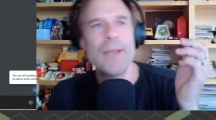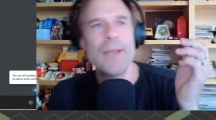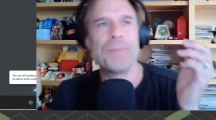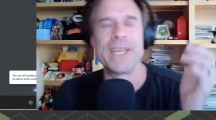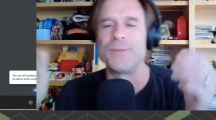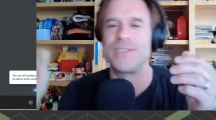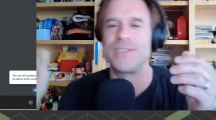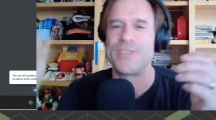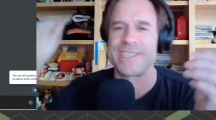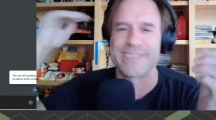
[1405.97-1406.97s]
but it
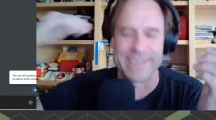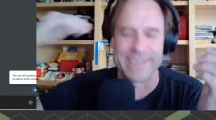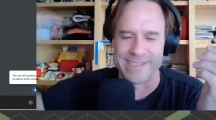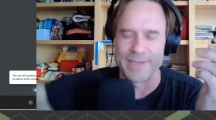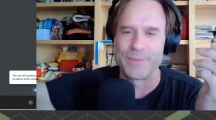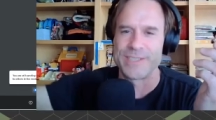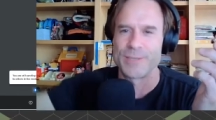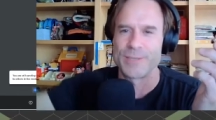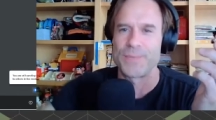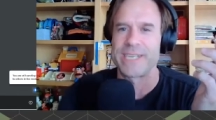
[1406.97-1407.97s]
was just, it was
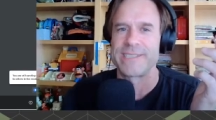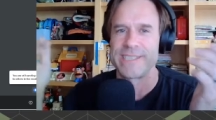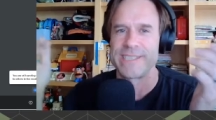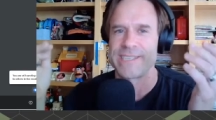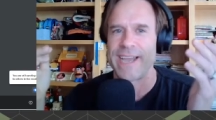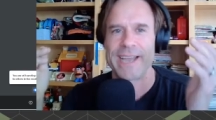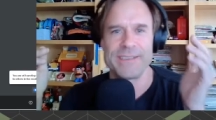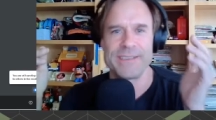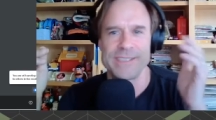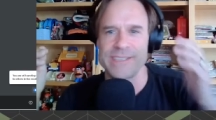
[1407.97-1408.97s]
just because this
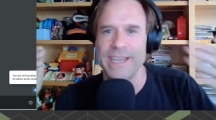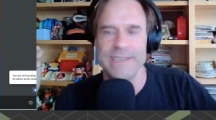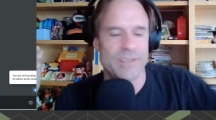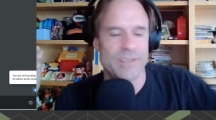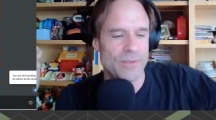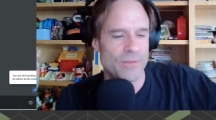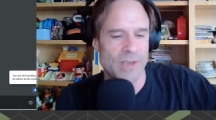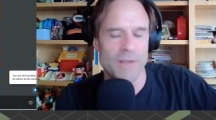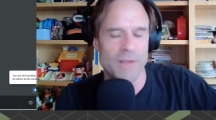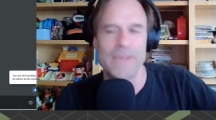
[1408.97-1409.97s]
guy decided to
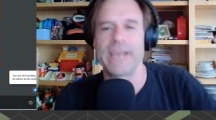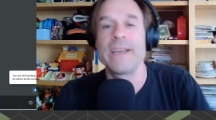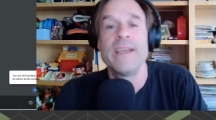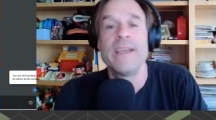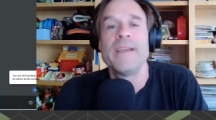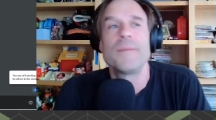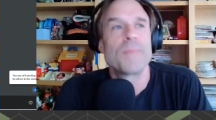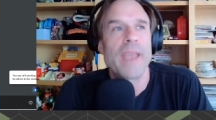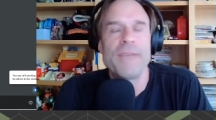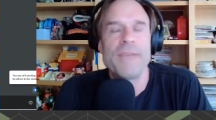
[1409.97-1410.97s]
call him that. And
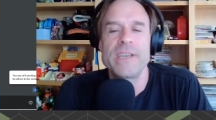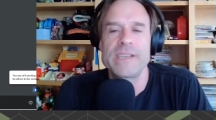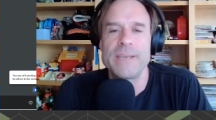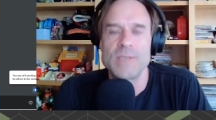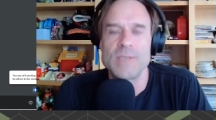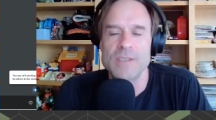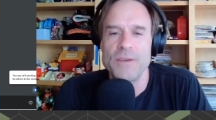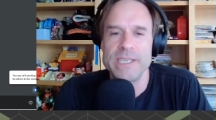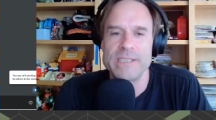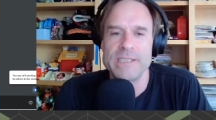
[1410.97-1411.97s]
having nicknames is
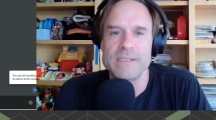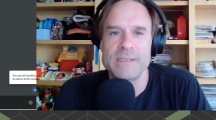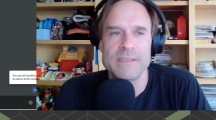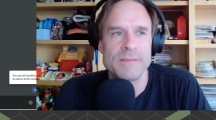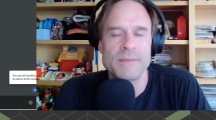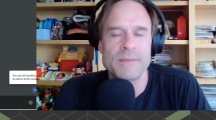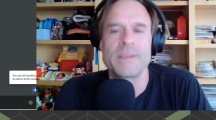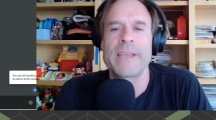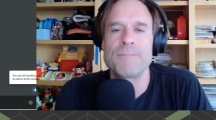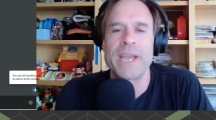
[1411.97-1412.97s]
always uh,
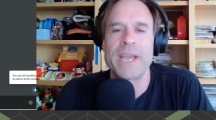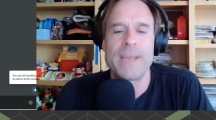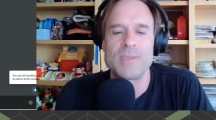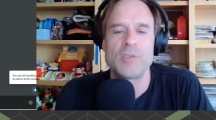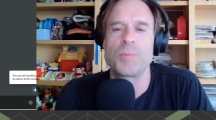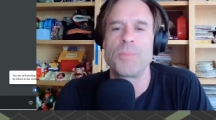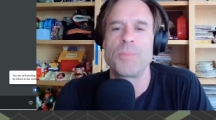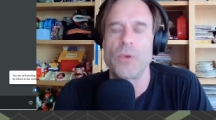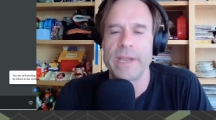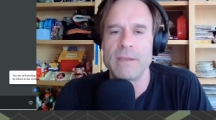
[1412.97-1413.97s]
like my name is super
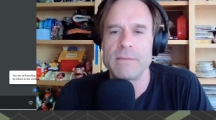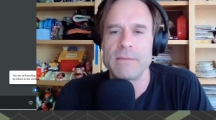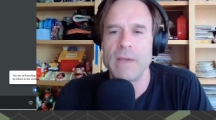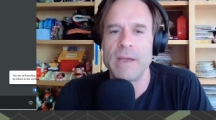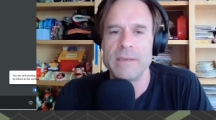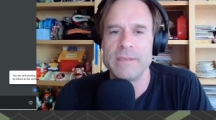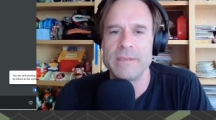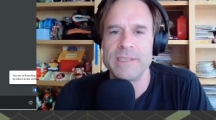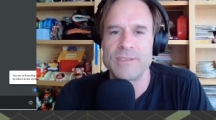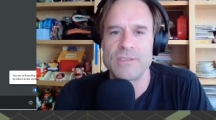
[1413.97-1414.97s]
boring. Uh,
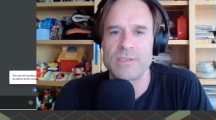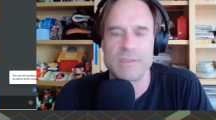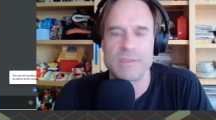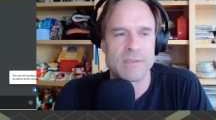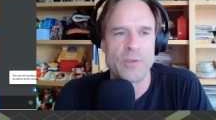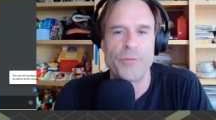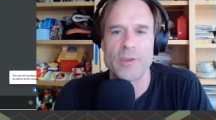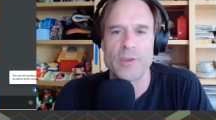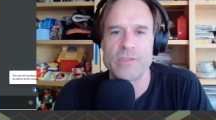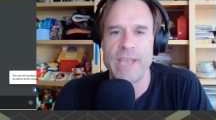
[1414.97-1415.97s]
it's just two
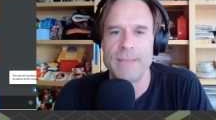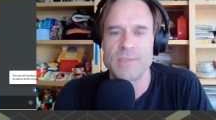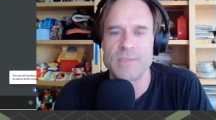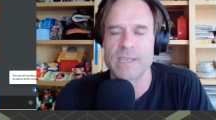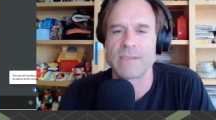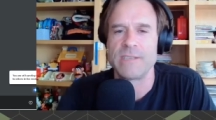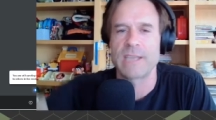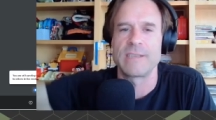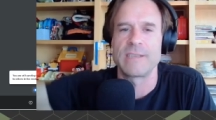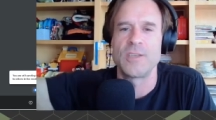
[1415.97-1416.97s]
first names. Like there's
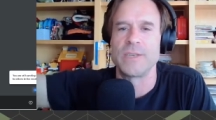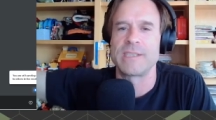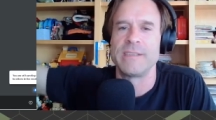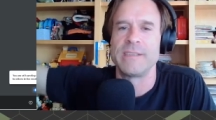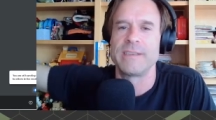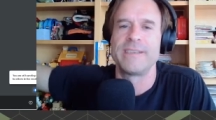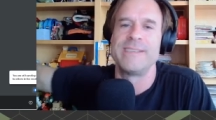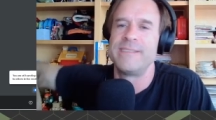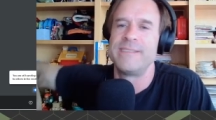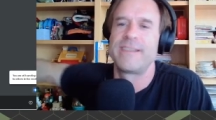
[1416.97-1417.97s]
nothing to it, and there,
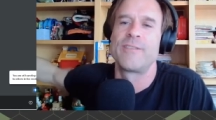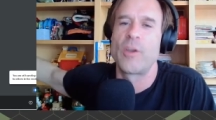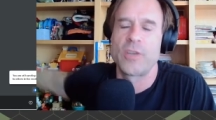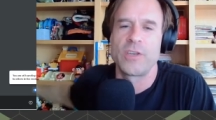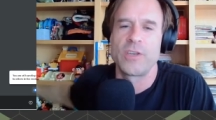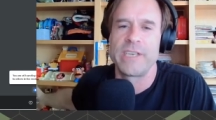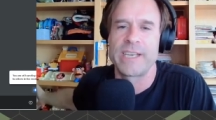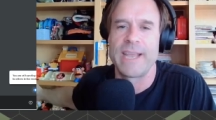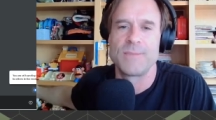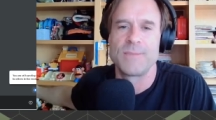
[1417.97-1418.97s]
and there, are no good
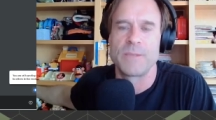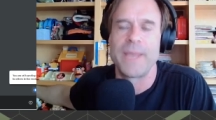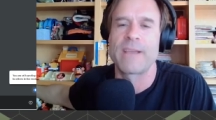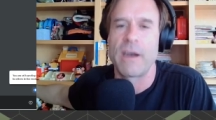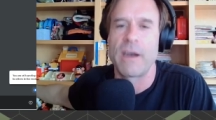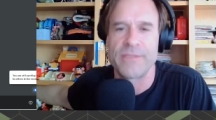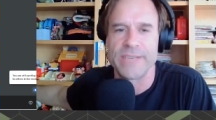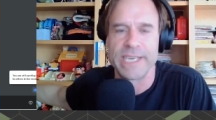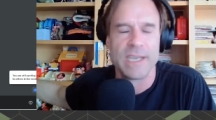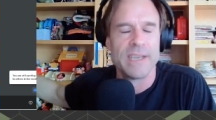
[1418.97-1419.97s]
nicknames to make off of
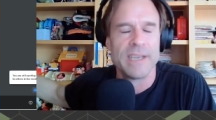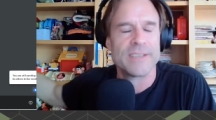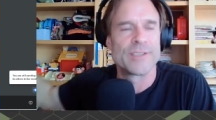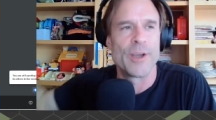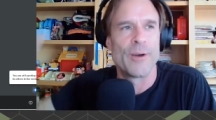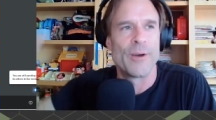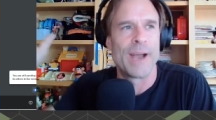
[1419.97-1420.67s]
it. So